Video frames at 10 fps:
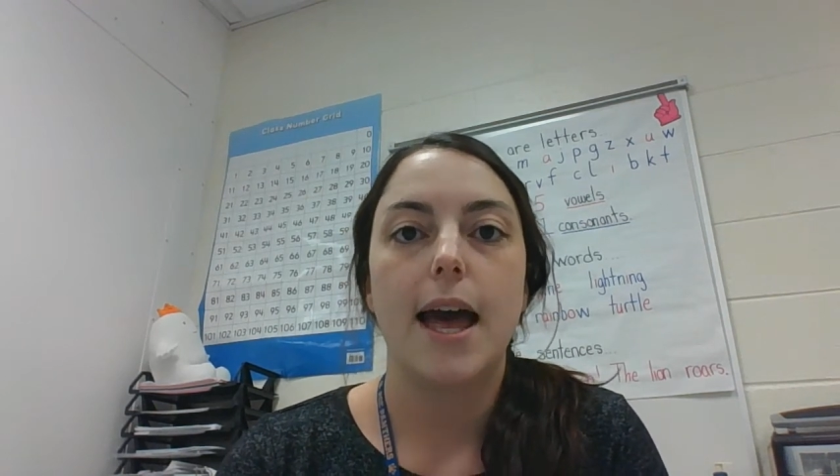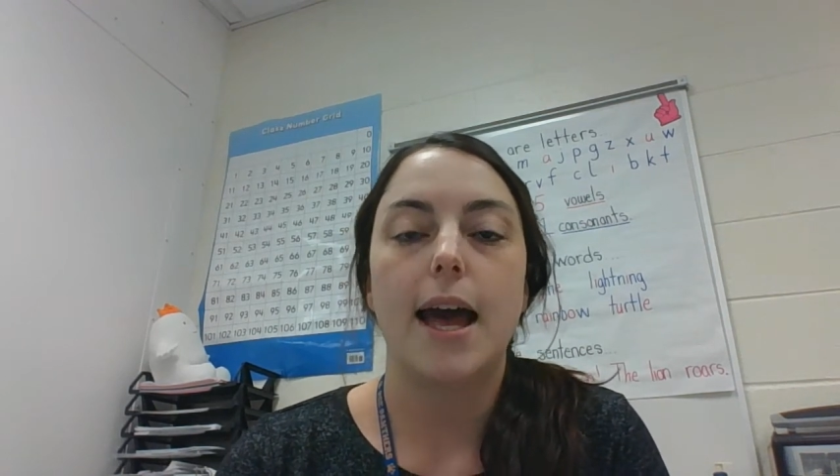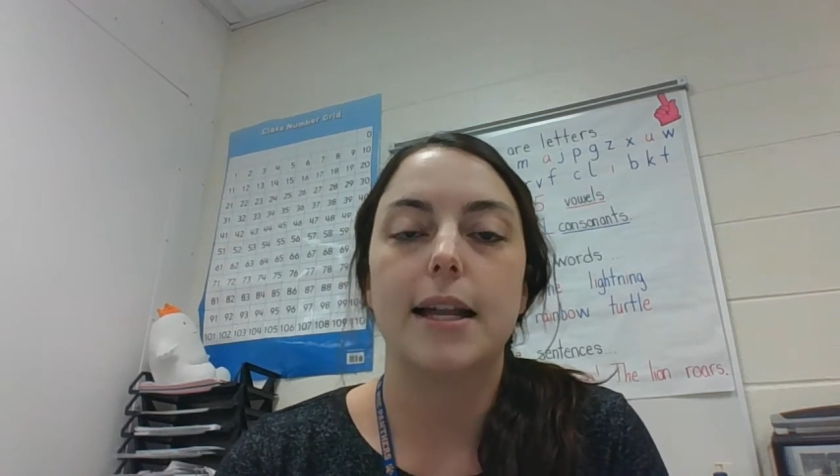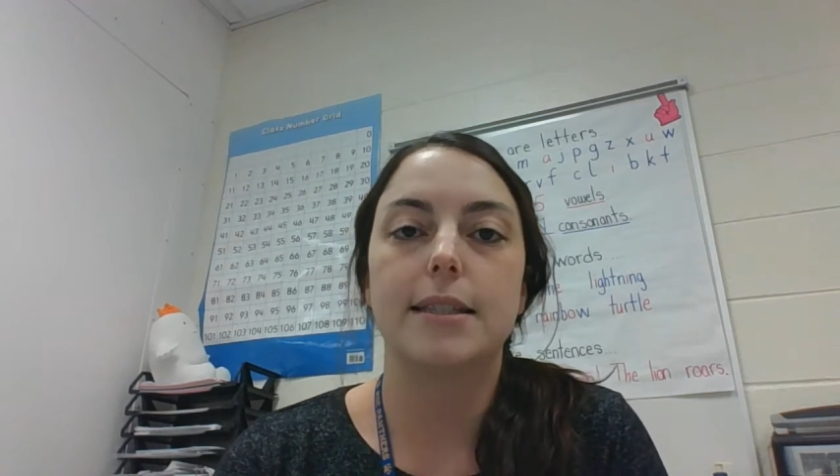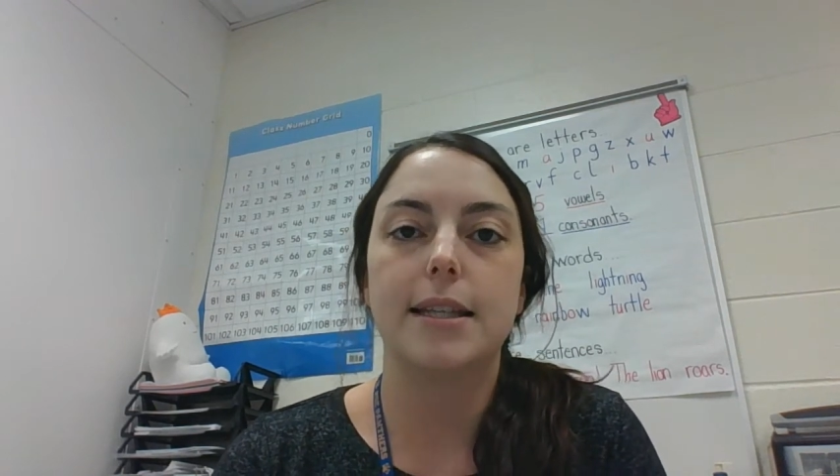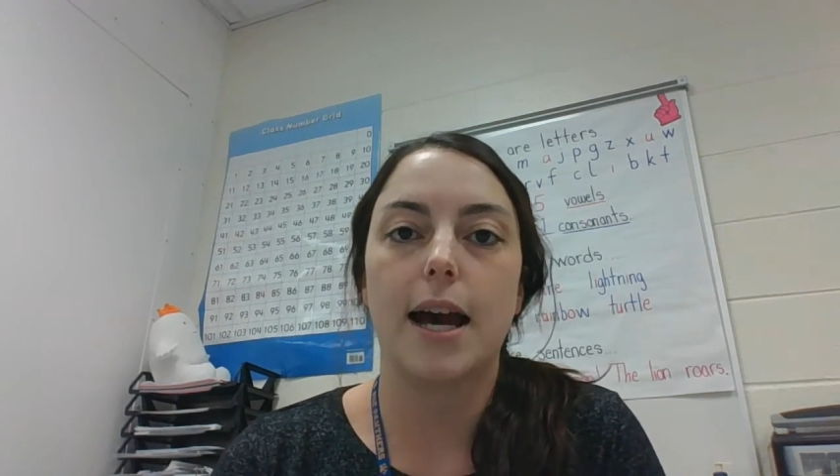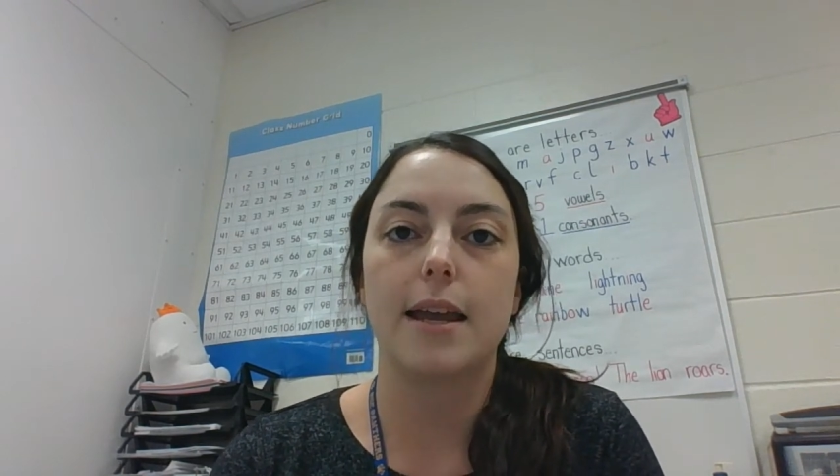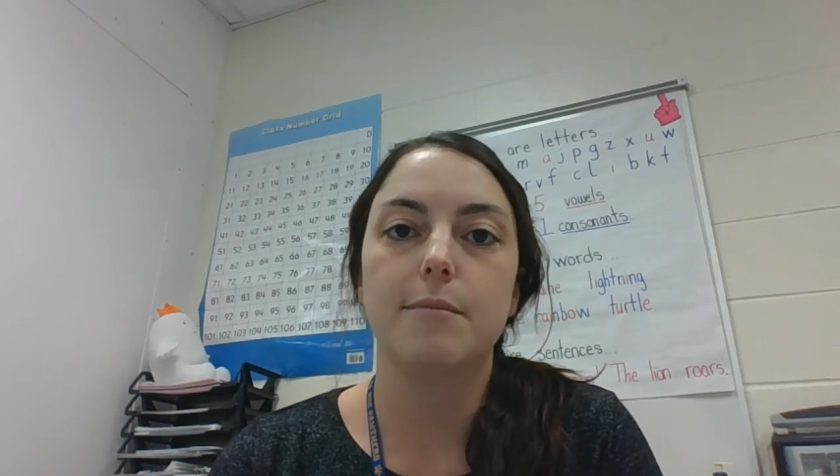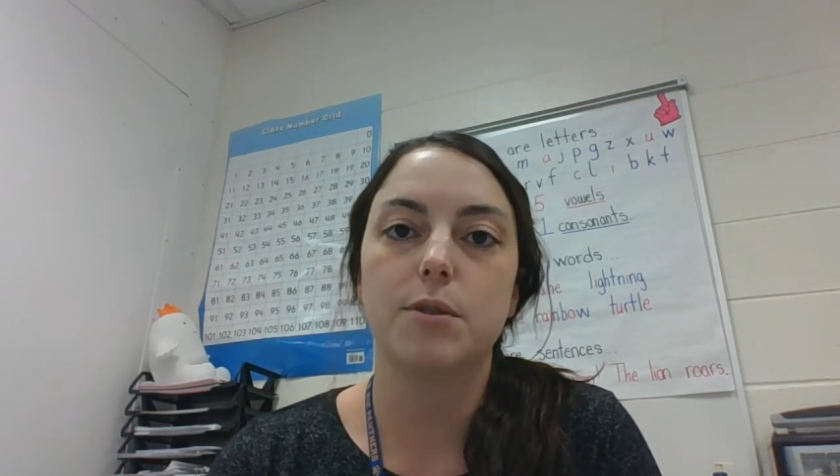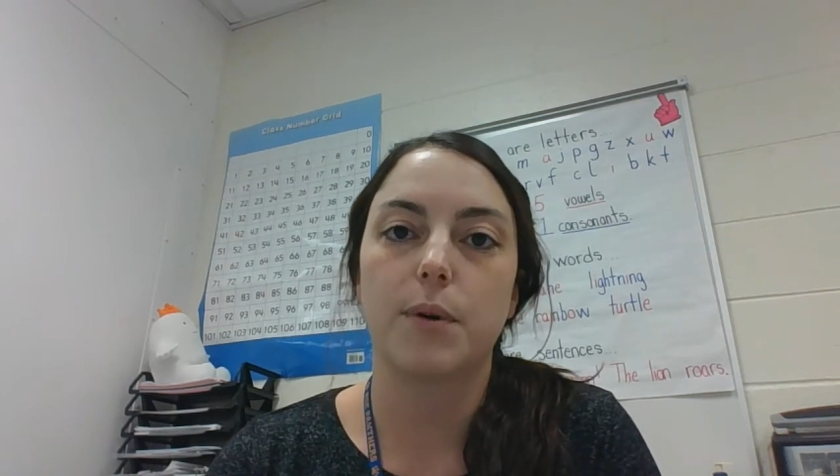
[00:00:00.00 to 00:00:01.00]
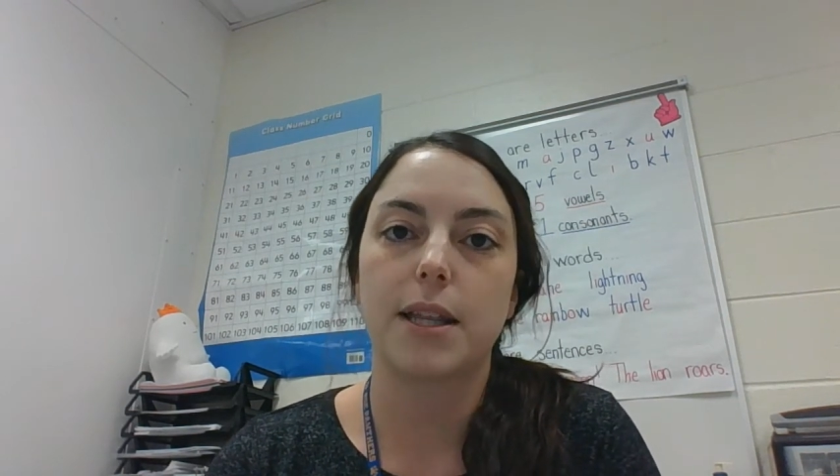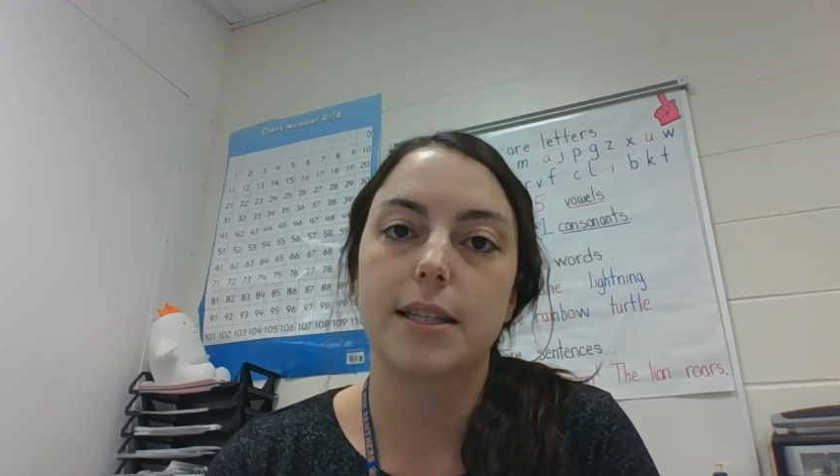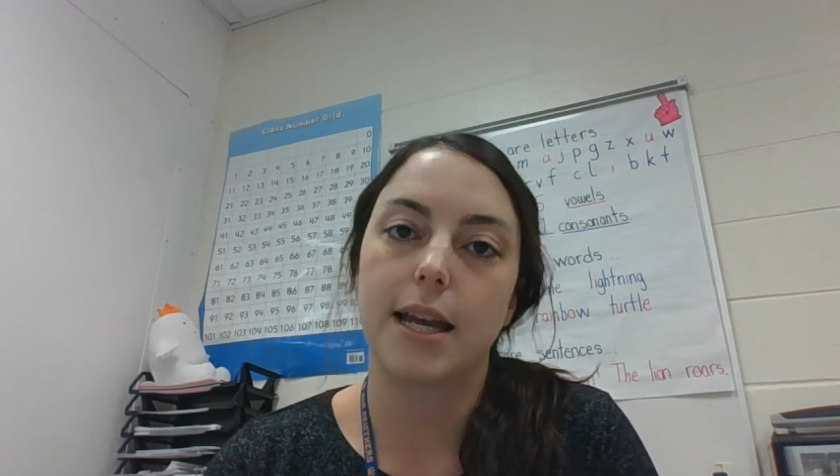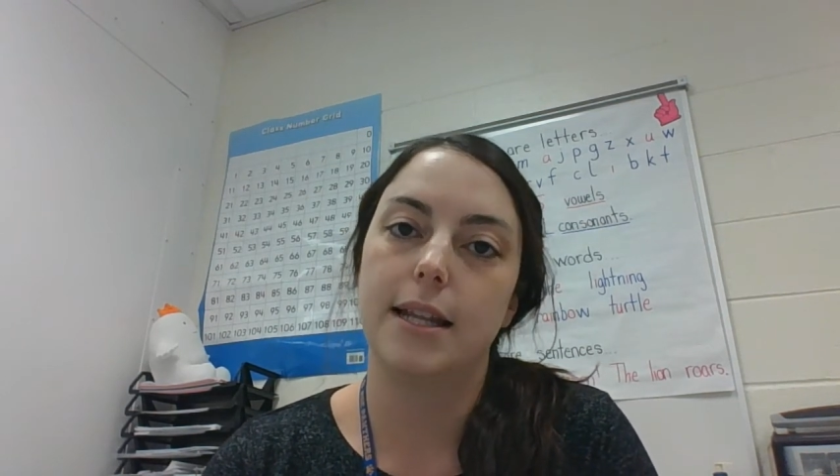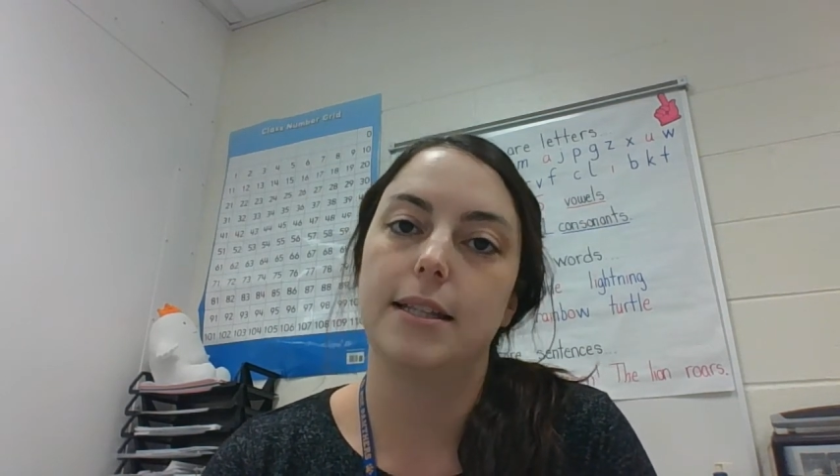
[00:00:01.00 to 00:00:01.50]
and dimes worth
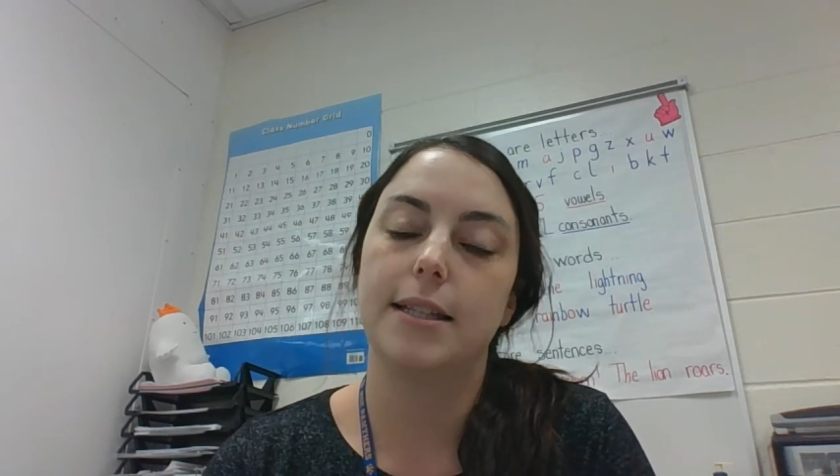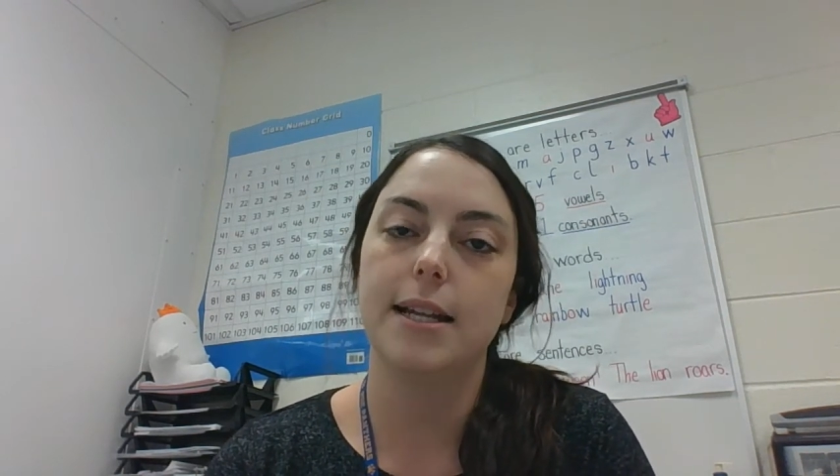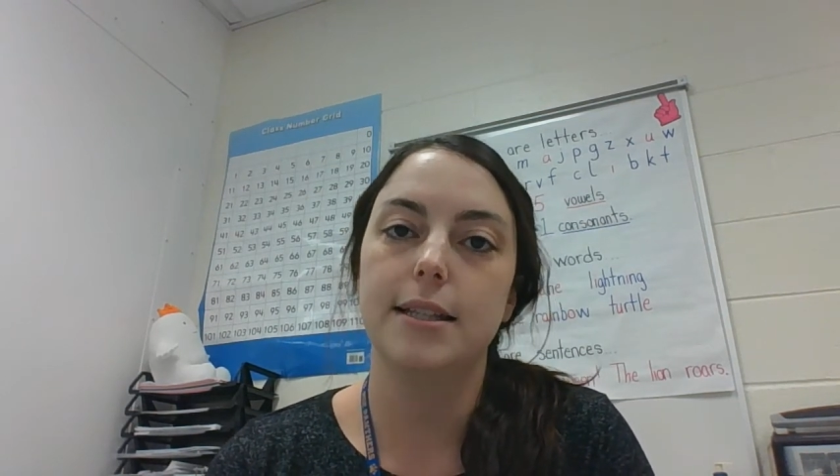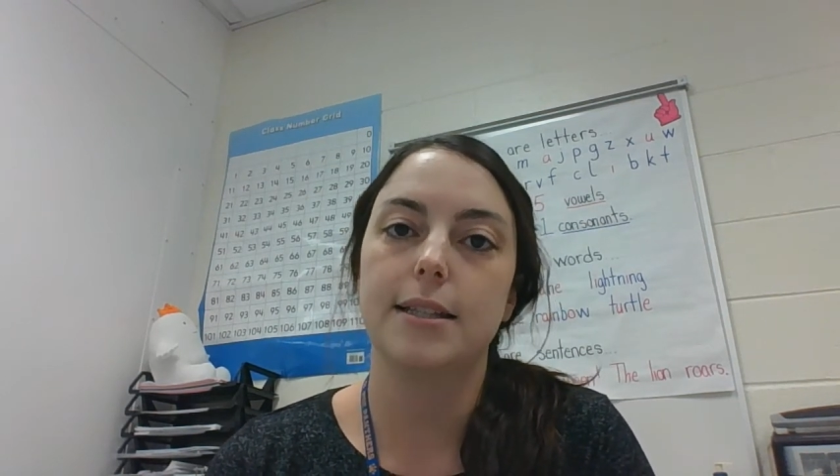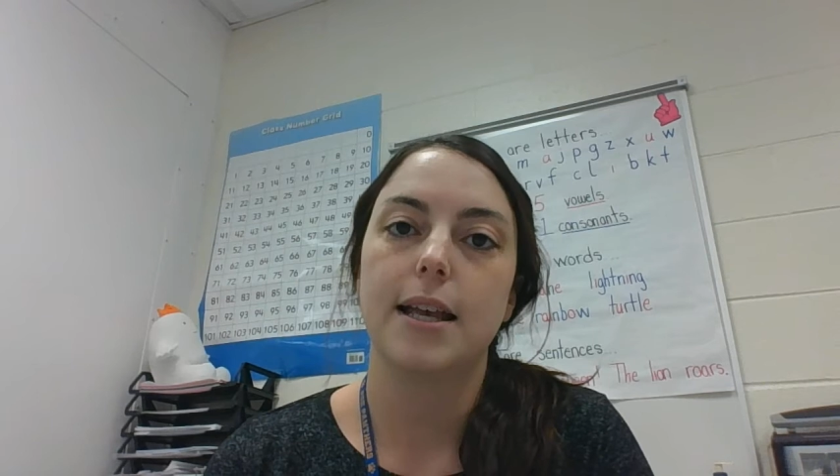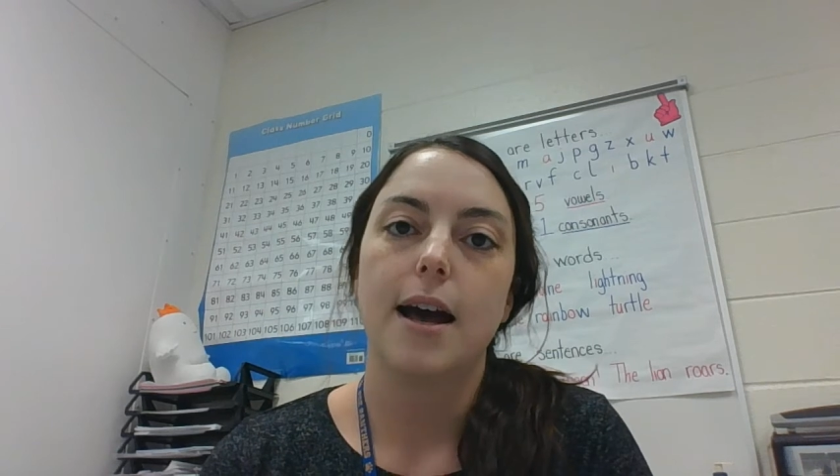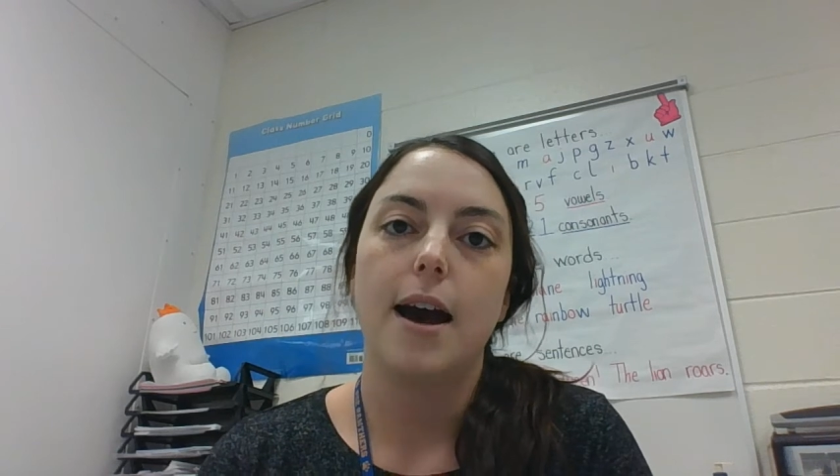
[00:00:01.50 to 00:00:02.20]
10 cents,